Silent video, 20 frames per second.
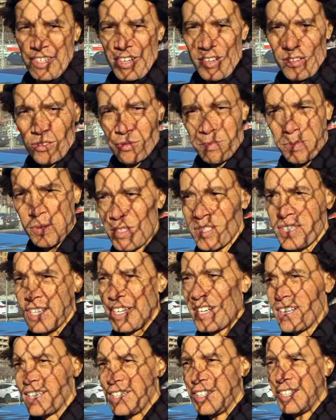all those birds
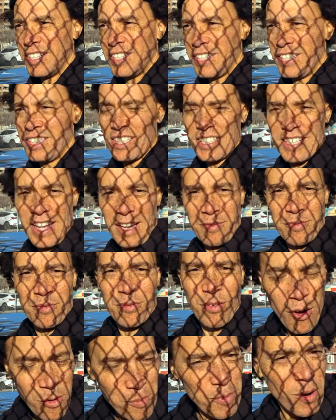there, you just get
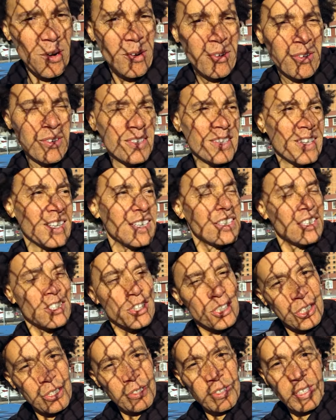FOMO. You're
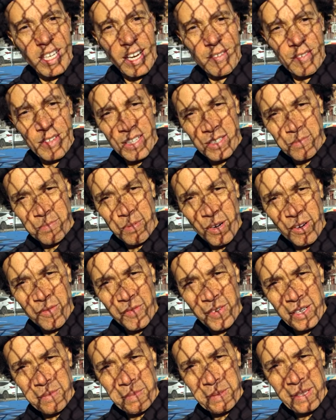shooting, everything's
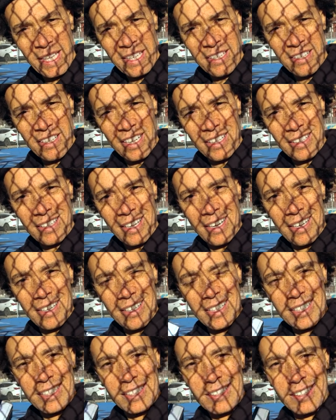perfect, but then you're like,
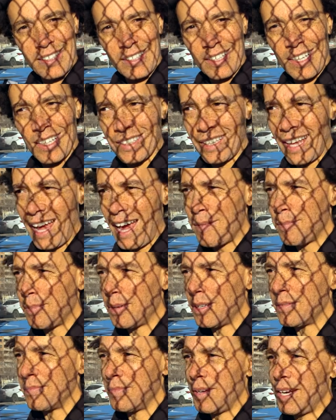could have got that,
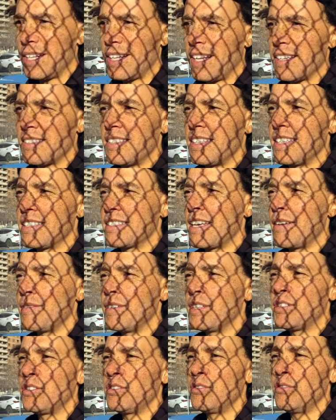but man, that's it.
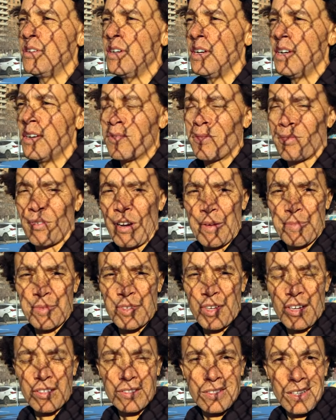72 frames
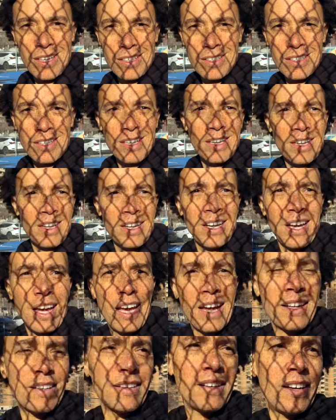all done,
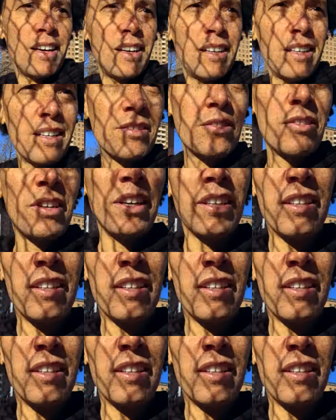and let's get